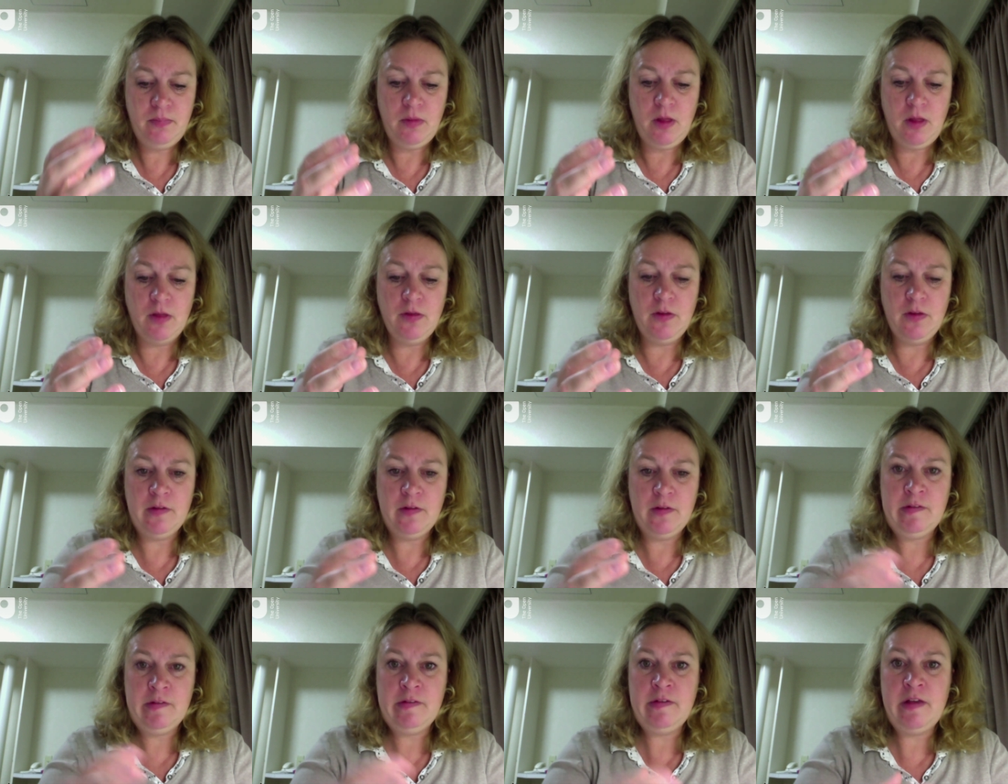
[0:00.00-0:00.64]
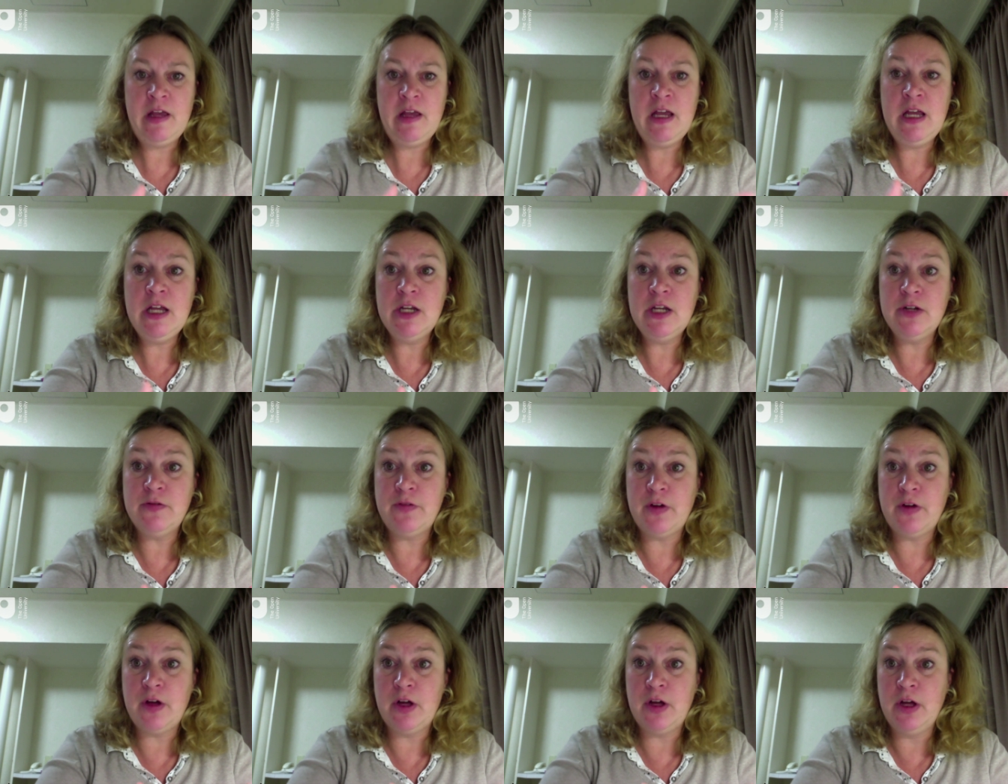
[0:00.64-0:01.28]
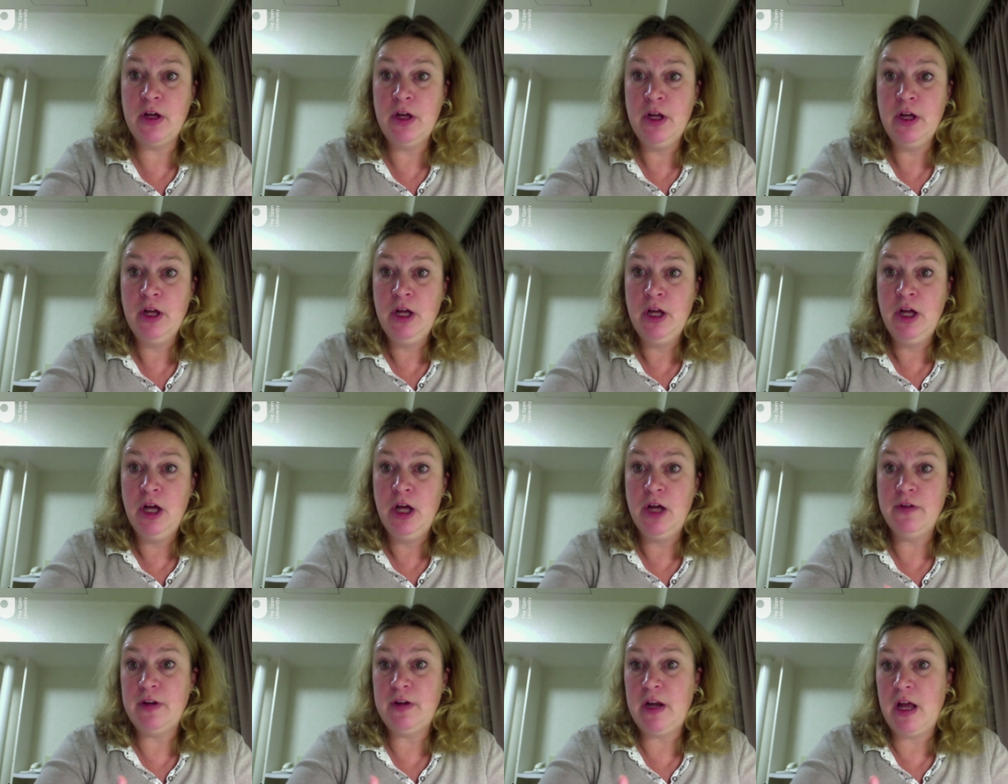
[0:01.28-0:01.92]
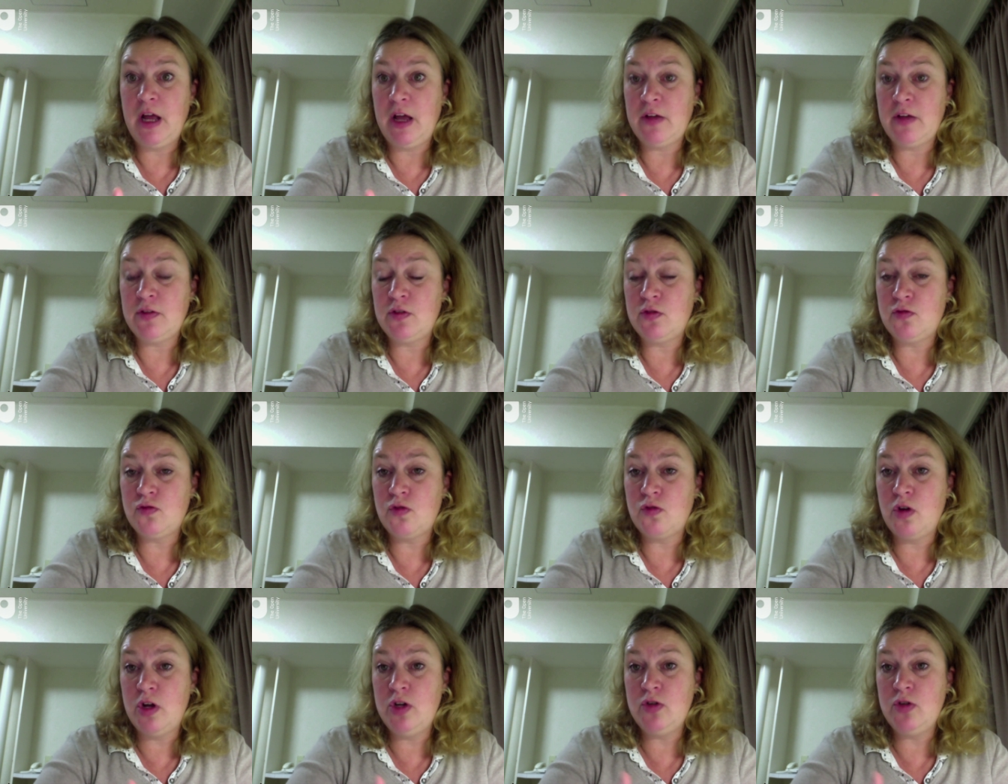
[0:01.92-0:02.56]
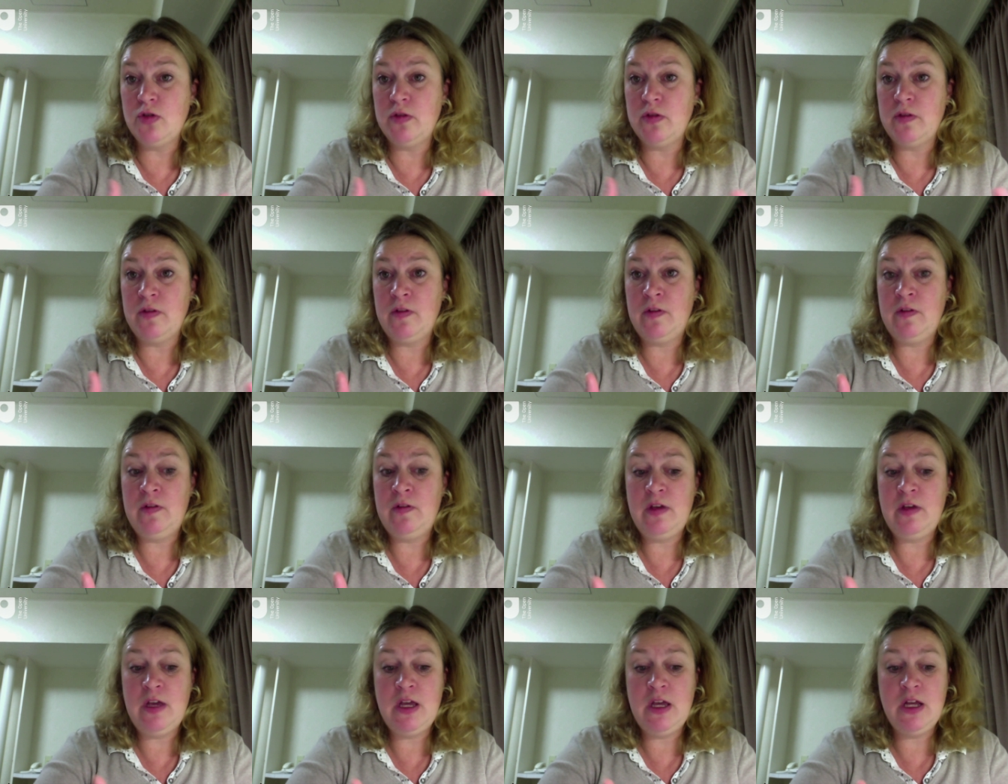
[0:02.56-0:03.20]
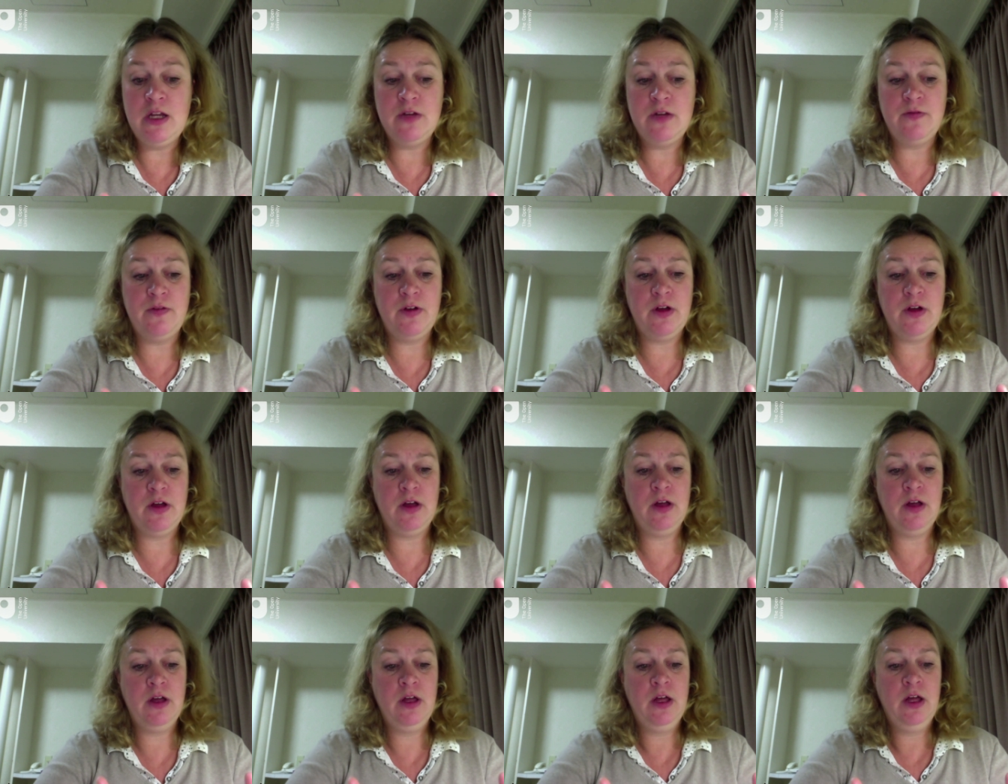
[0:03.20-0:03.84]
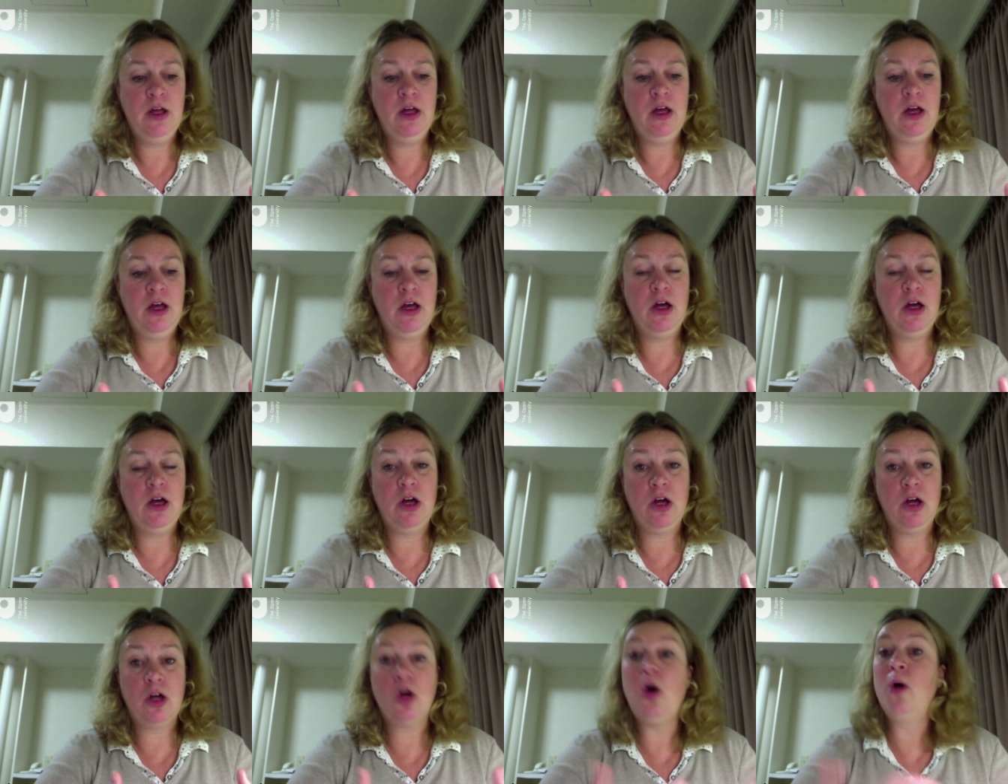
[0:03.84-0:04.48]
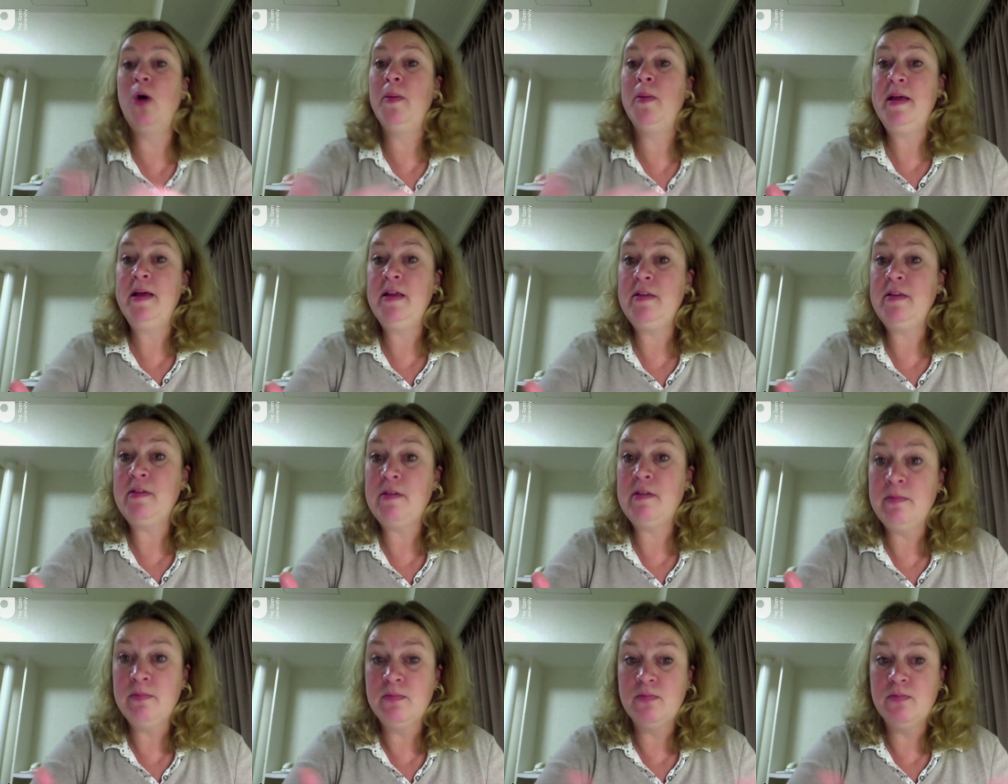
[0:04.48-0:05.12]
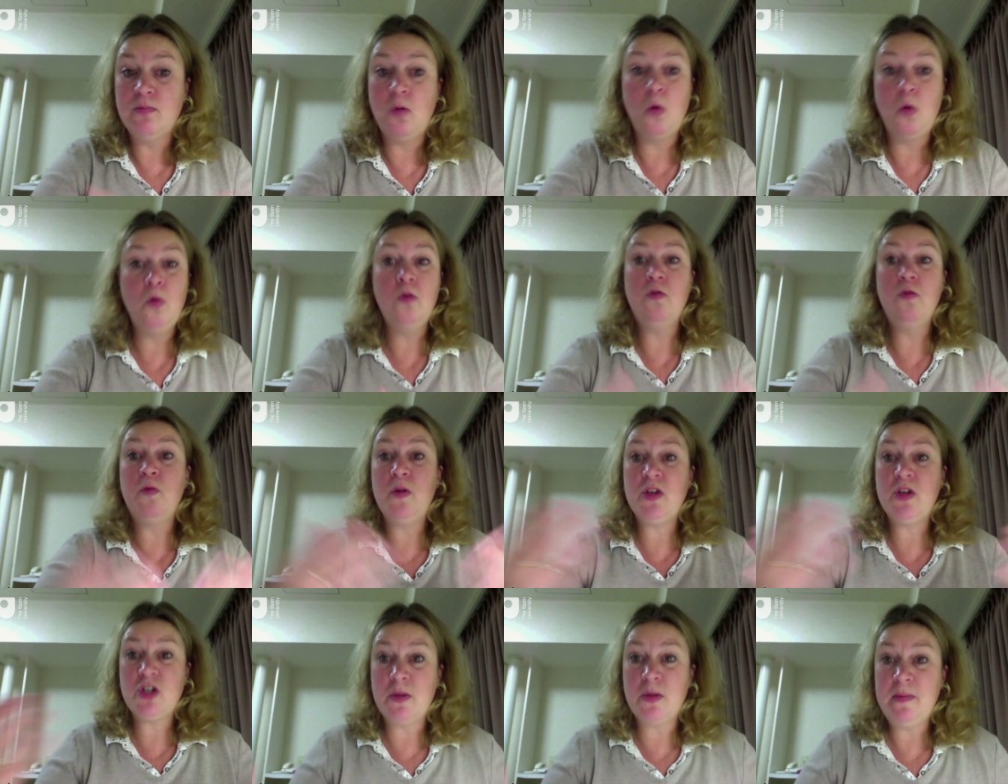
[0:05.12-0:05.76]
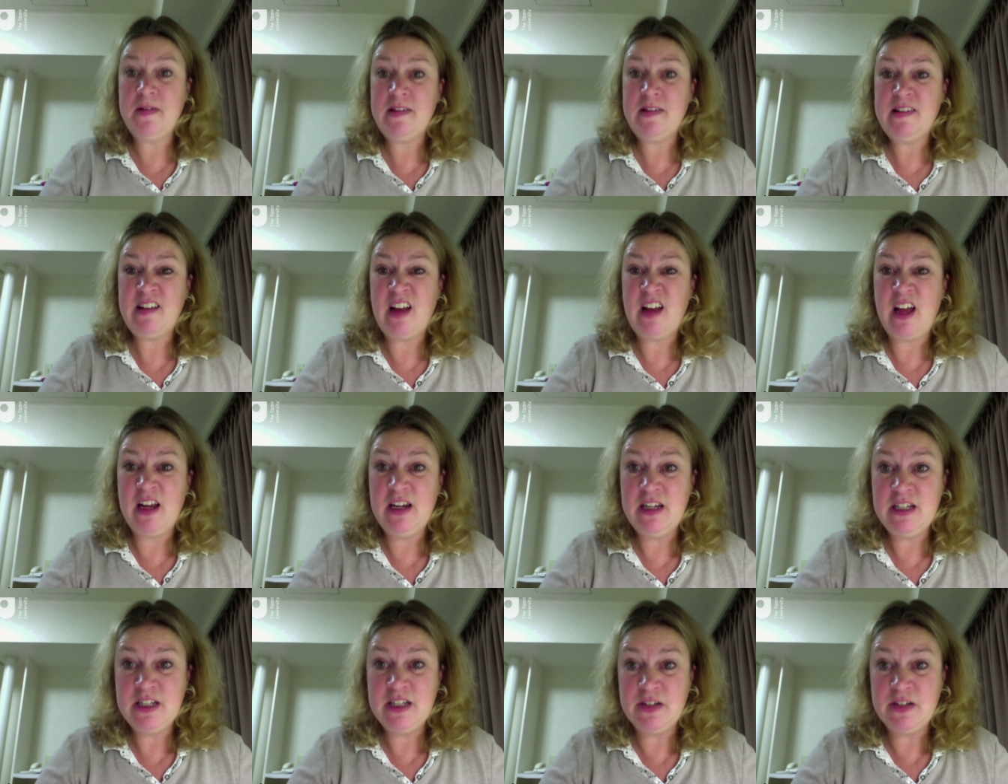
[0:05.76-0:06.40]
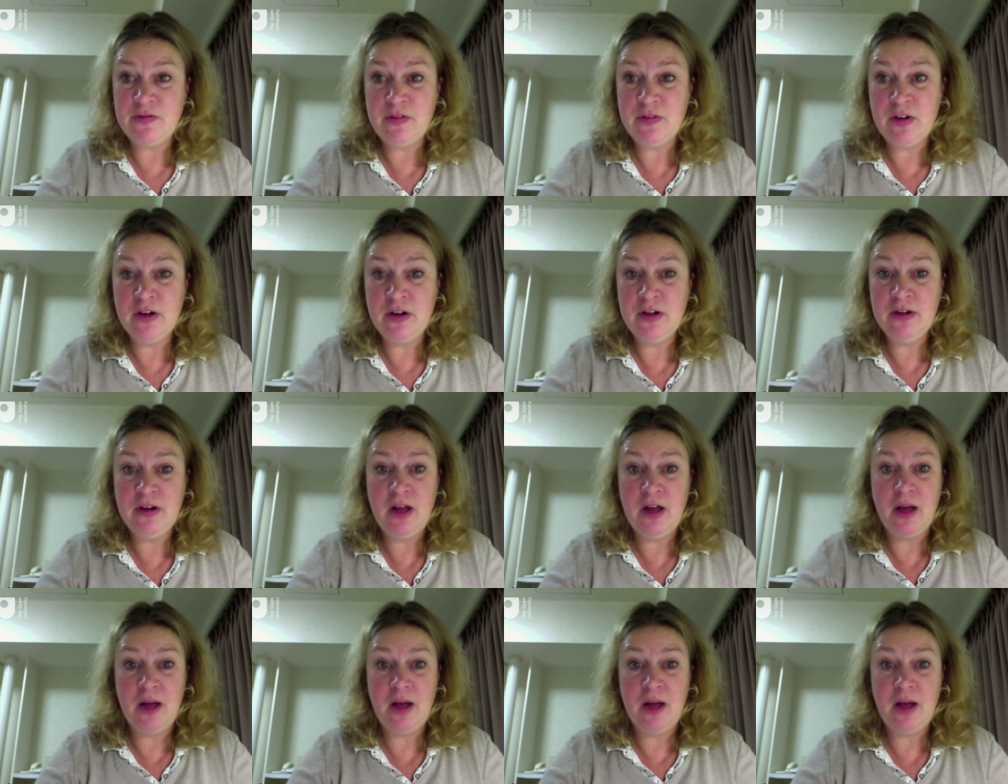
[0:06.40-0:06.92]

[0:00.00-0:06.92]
the seed of a of an asteroid or the seed of a, a comet, all of which can be slightly different.